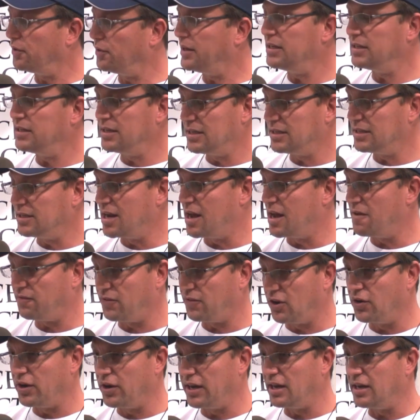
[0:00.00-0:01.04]
the reason it's not
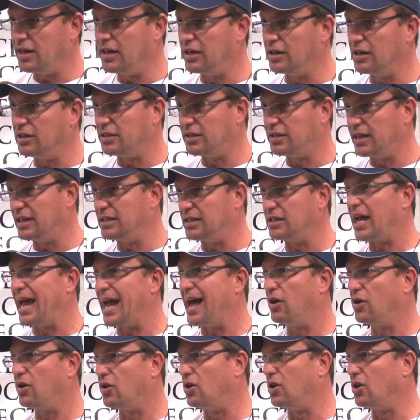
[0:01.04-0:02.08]
floating in here is that's
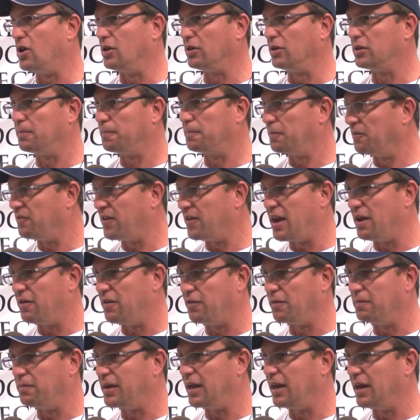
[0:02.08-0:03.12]
alcohol to prevent it
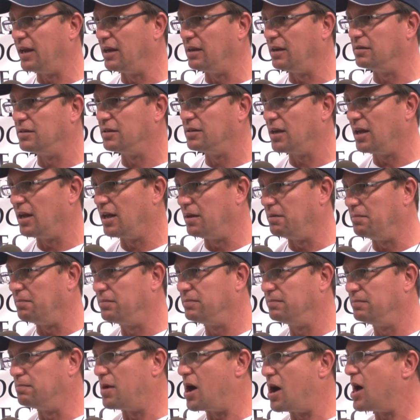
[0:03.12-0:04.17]
from getting uh,
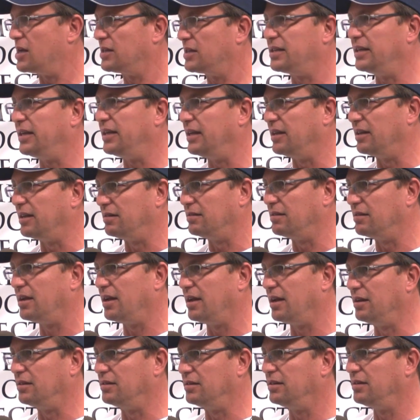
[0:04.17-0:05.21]
mossy and,
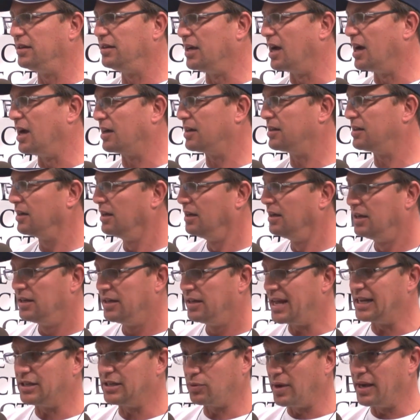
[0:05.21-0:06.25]
and yuck.
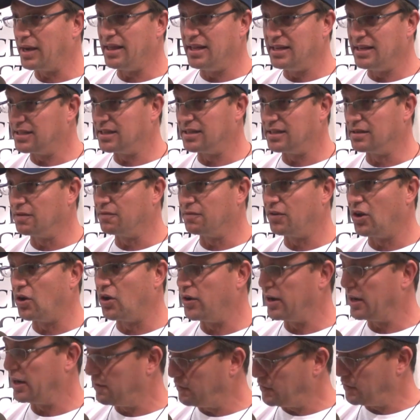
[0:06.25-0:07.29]
That's why this isn't
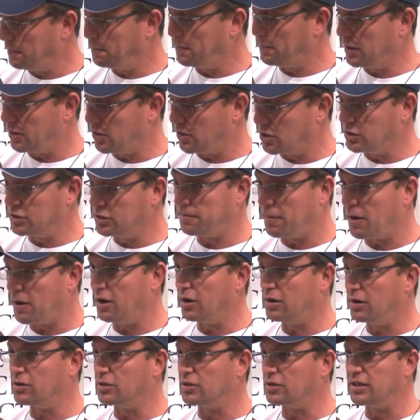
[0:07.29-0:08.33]
floating. If you put those
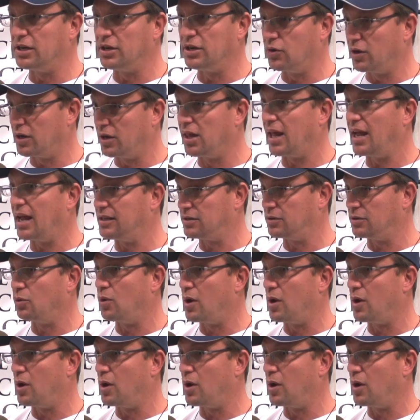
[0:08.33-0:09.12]
particles into a glass